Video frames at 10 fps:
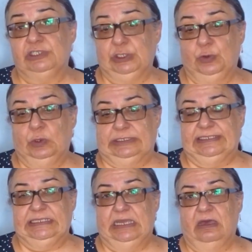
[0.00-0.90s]
the
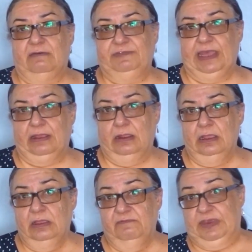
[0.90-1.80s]
quality of their
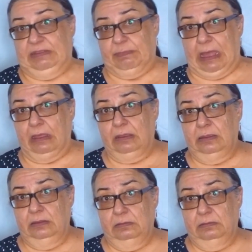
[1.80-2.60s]
feedback.